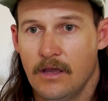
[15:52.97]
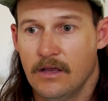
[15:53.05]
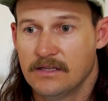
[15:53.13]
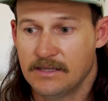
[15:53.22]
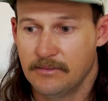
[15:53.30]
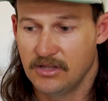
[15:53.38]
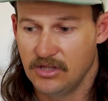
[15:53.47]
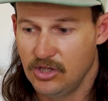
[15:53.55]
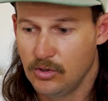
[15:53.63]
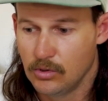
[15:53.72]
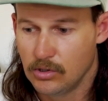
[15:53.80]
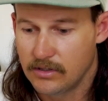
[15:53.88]
something that
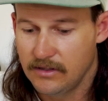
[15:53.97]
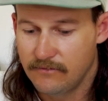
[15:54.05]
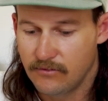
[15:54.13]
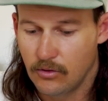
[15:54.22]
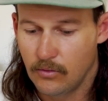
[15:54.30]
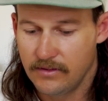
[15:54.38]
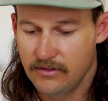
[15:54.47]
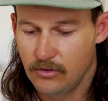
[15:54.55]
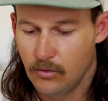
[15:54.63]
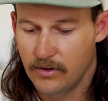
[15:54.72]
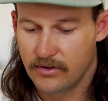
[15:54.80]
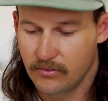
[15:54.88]
you were looking for, whether you were
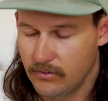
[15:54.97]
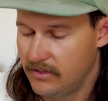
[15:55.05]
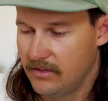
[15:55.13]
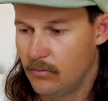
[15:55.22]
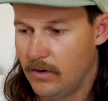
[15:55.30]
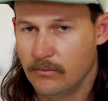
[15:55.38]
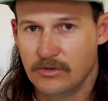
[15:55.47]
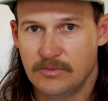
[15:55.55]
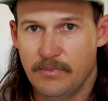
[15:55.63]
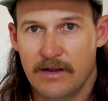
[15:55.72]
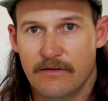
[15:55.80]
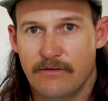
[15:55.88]
wondering whether one was
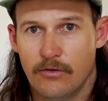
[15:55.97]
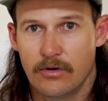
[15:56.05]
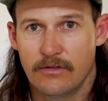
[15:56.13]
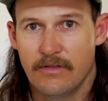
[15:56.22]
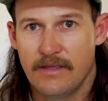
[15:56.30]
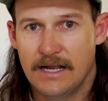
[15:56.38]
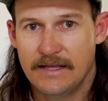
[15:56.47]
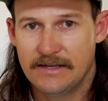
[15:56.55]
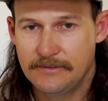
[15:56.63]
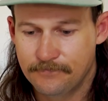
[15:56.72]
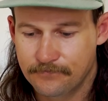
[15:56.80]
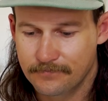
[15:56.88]
better for it than the
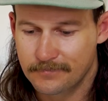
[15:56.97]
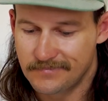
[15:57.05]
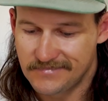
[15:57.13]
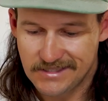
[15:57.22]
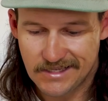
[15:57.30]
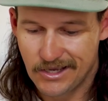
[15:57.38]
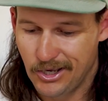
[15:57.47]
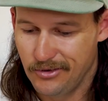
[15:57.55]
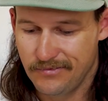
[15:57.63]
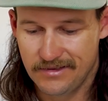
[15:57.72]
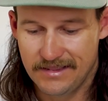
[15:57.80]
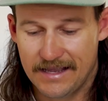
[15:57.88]
other.
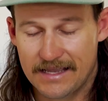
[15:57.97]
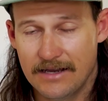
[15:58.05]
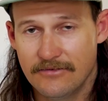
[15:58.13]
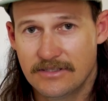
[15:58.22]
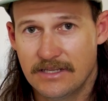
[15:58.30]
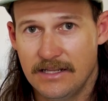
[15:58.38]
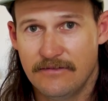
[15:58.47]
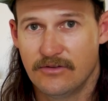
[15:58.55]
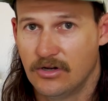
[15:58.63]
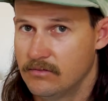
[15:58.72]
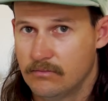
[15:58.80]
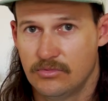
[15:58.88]
Hopefully that covers it. If
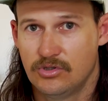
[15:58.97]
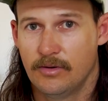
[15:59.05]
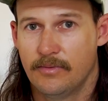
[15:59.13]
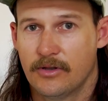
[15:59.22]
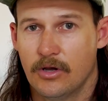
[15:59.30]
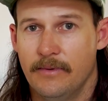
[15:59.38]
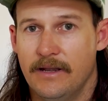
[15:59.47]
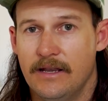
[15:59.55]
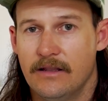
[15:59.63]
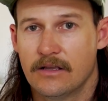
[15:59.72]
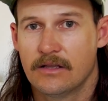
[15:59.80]
not, drop a comment in the